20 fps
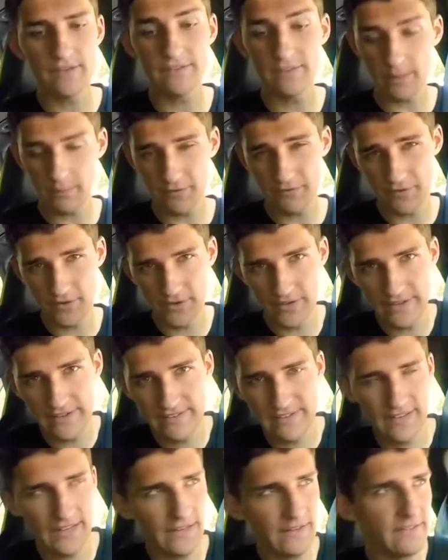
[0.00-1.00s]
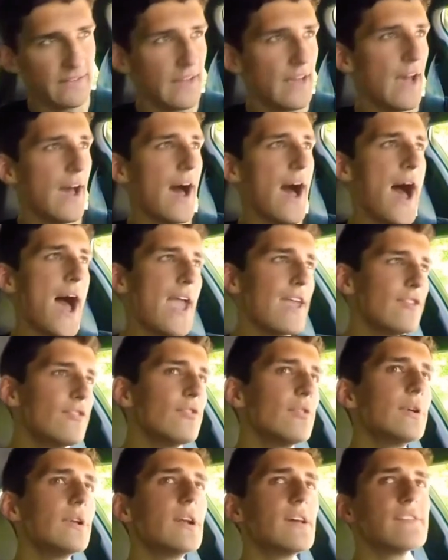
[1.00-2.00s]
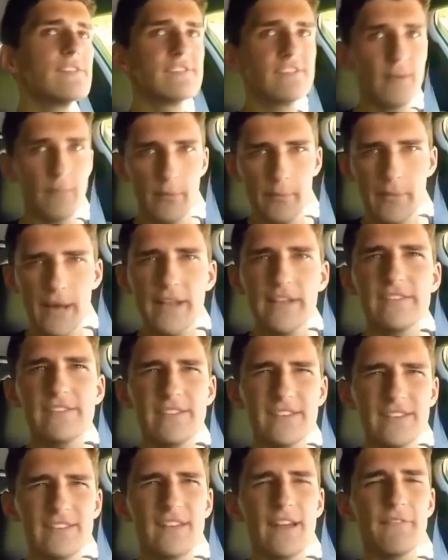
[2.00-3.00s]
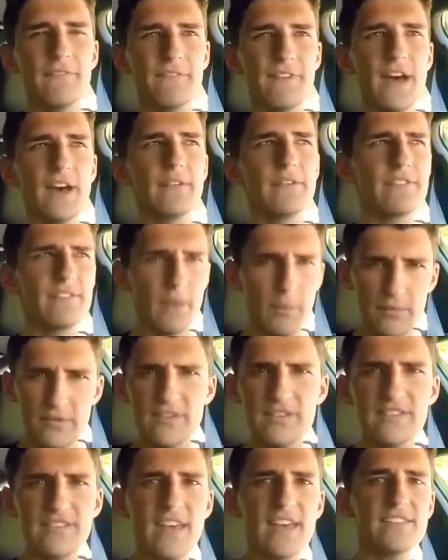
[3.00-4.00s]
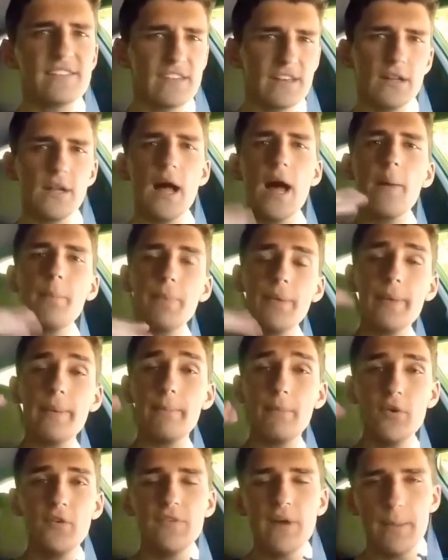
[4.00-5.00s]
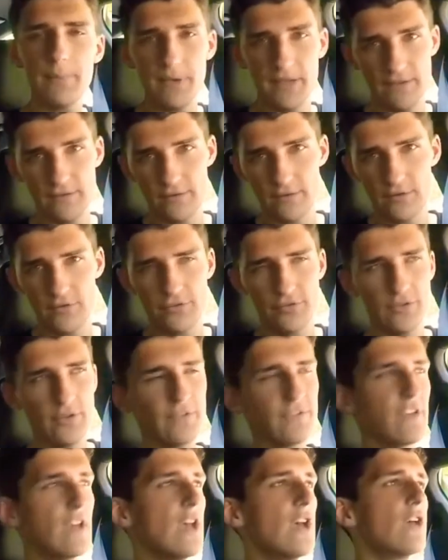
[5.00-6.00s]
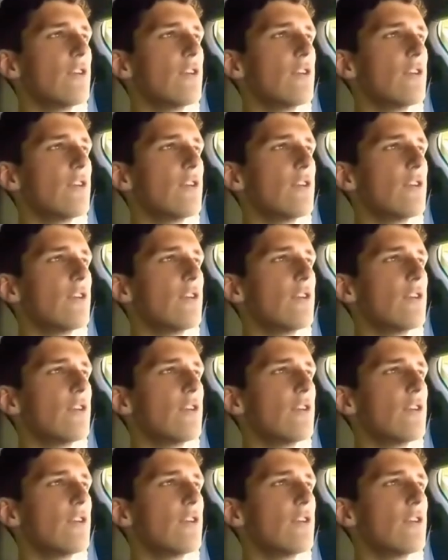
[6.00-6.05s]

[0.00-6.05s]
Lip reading: some of your listings. I do it on some of my listings and I've found some success. It'll help them move up in search results.